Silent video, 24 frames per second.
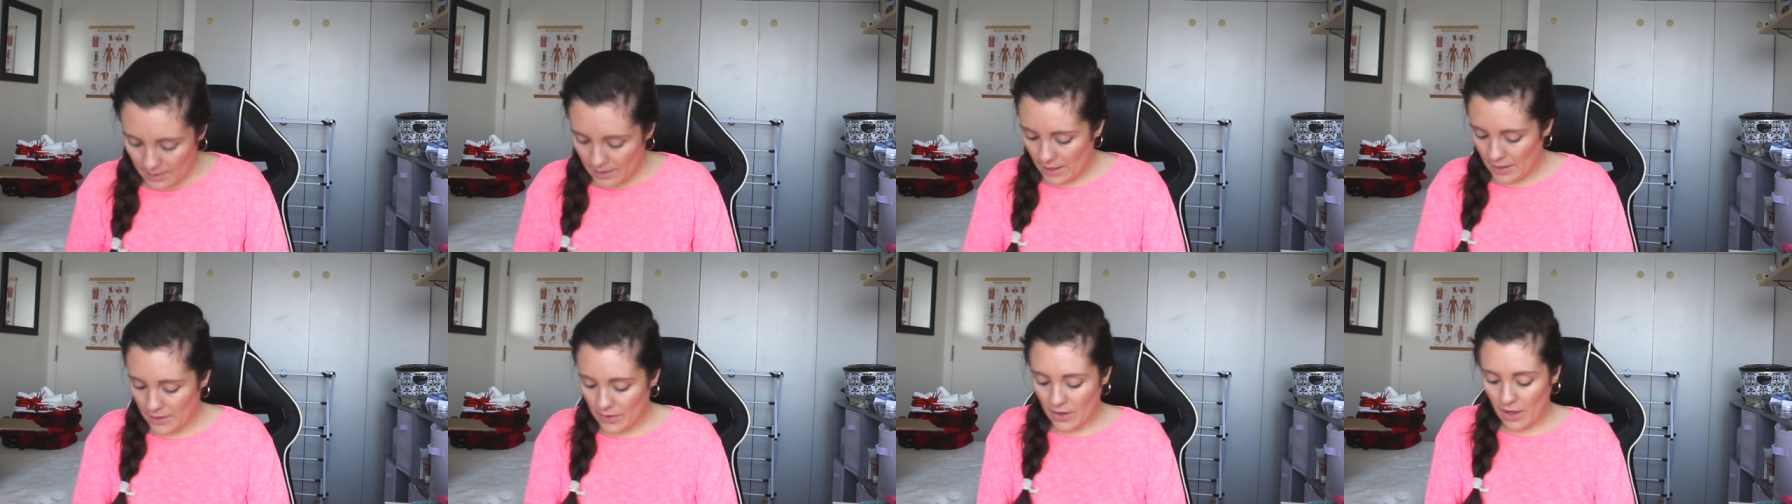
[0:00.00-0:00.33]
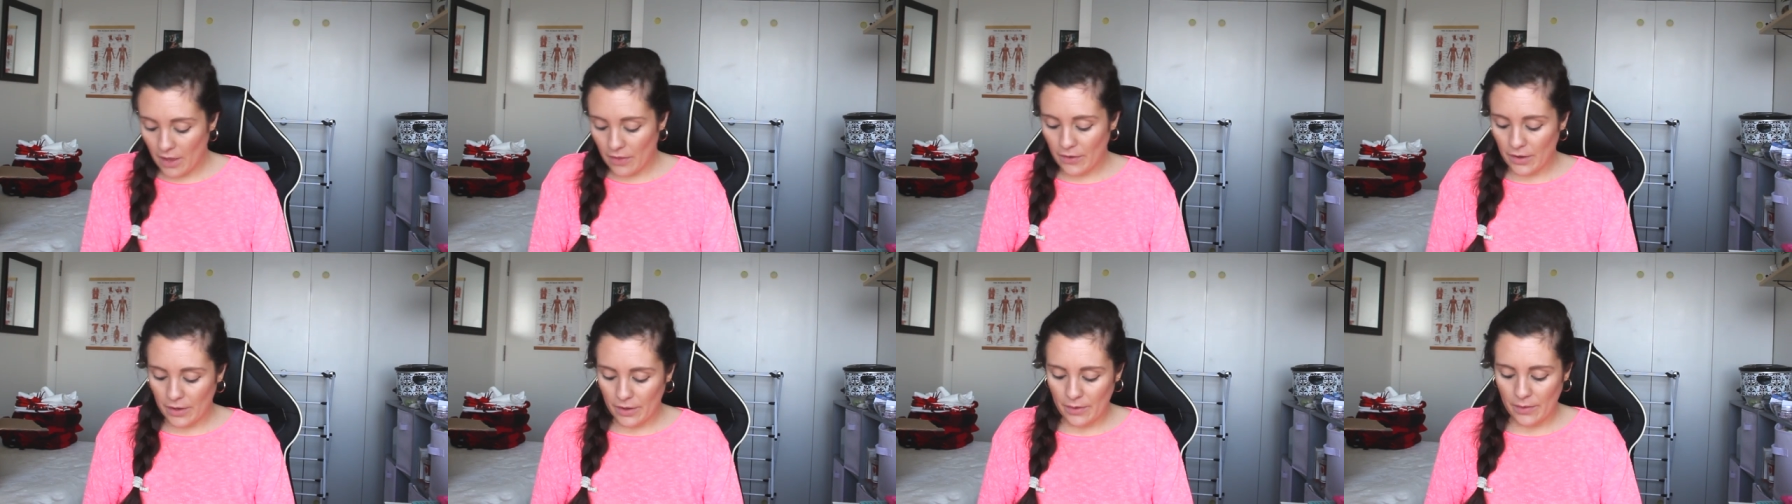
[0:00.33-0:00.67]

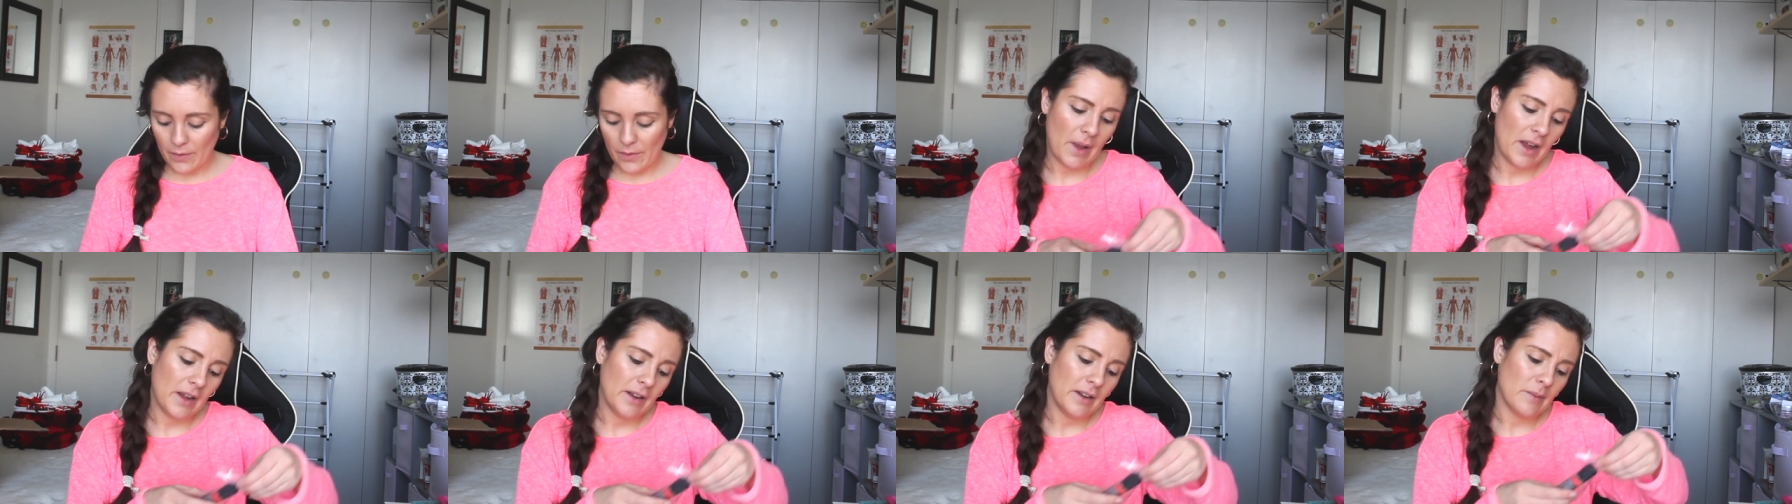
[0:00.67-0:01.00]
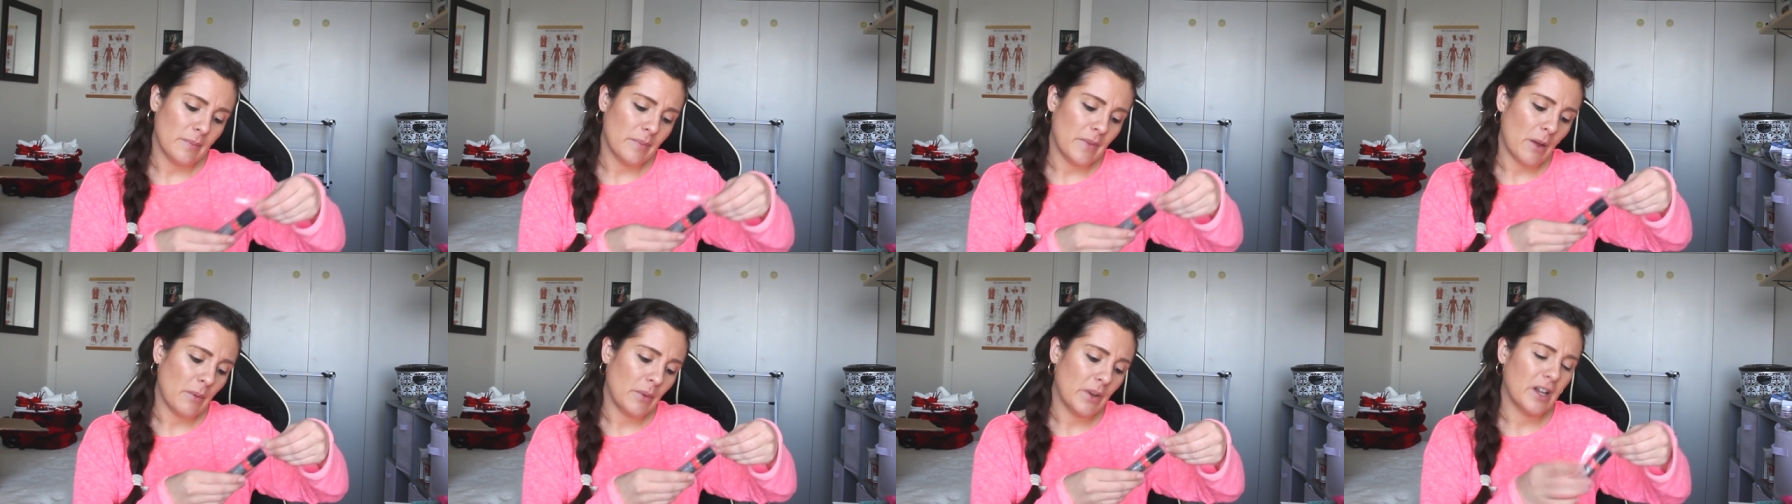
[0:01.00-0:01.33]
Another
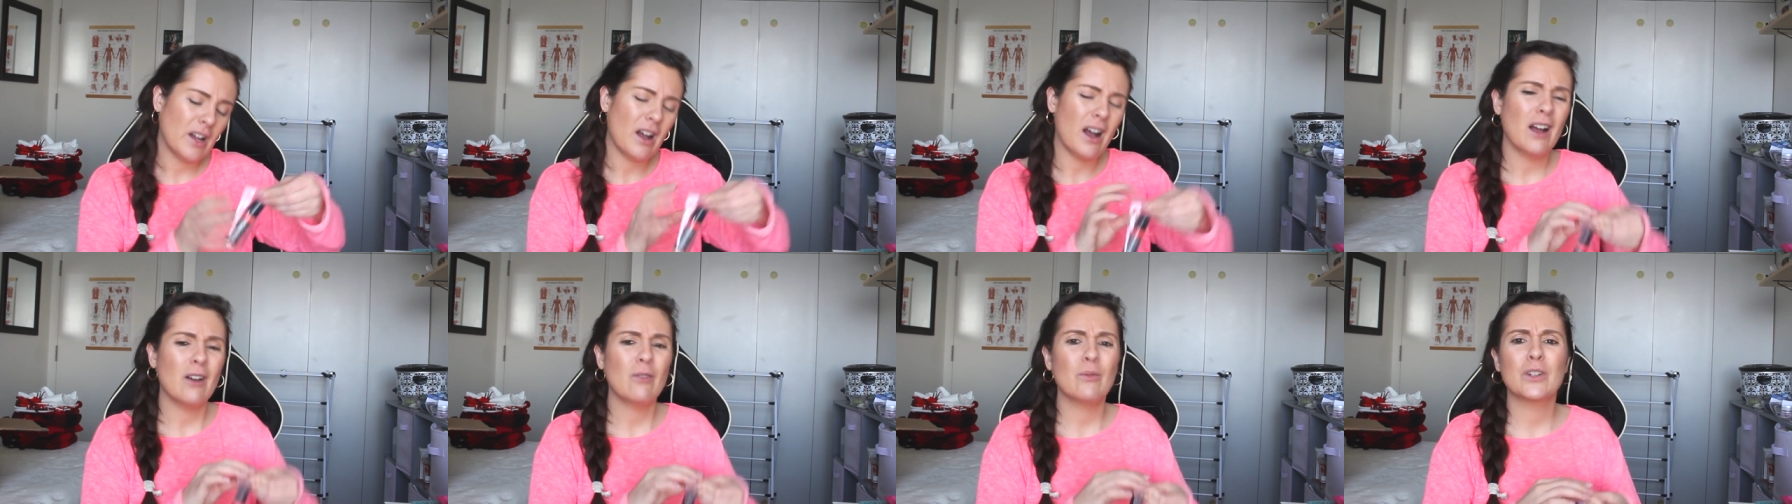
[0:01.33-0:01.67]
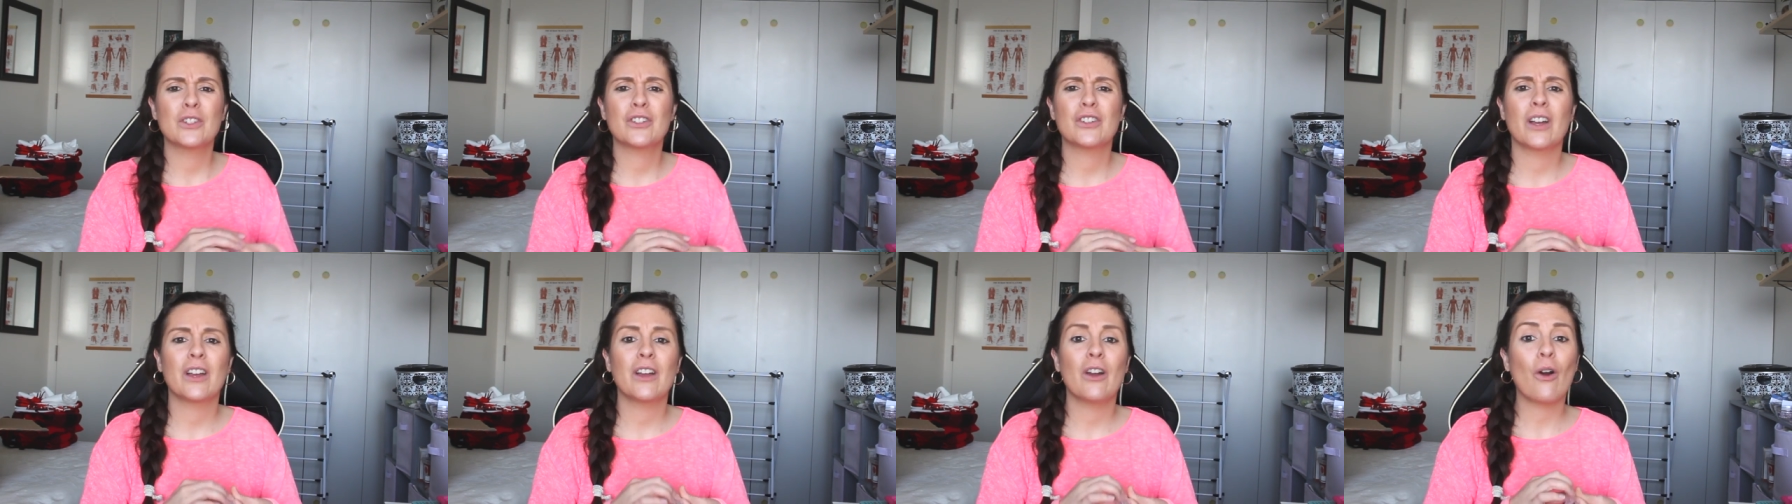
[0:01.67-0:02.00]
item that we got,
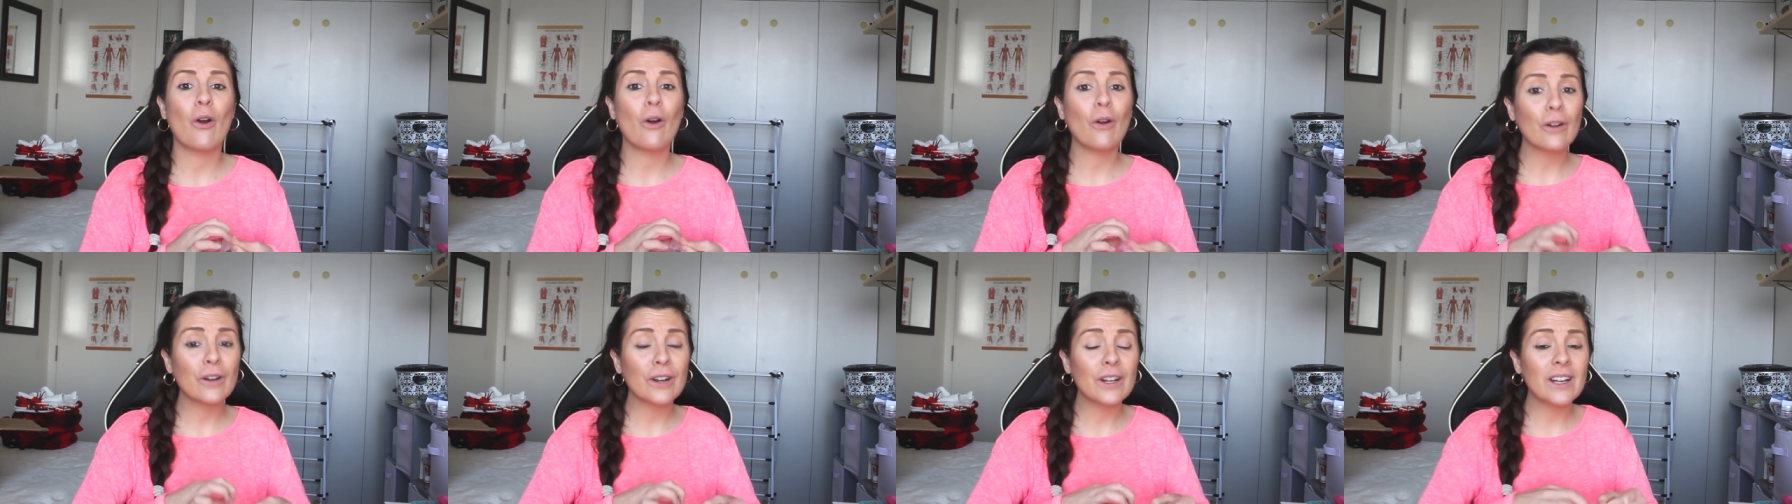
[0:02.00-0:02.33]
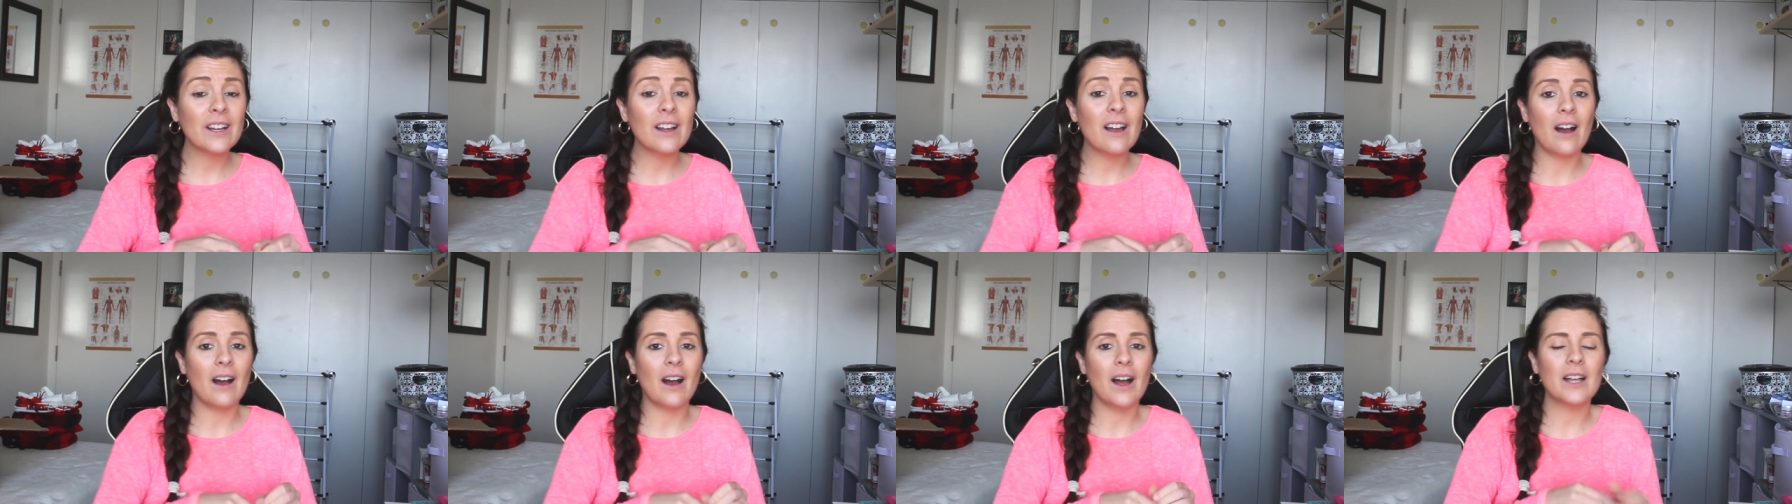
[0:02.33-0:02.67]
which I already
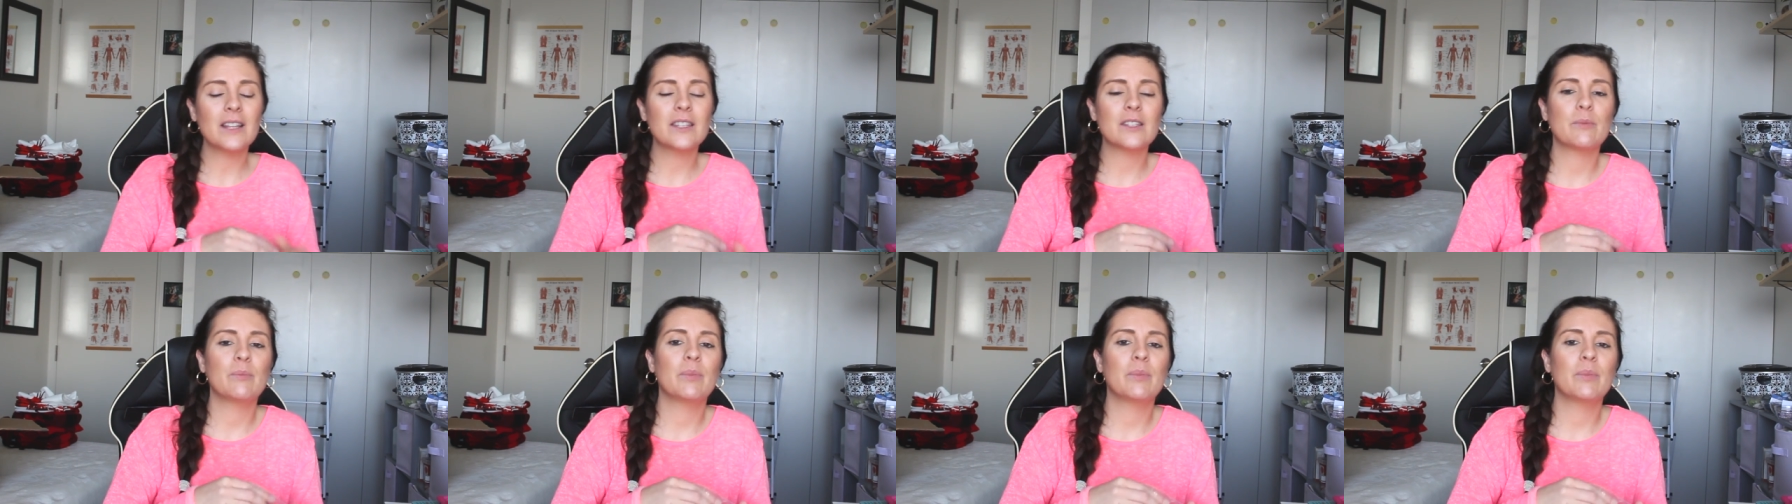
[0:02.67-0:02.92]
got,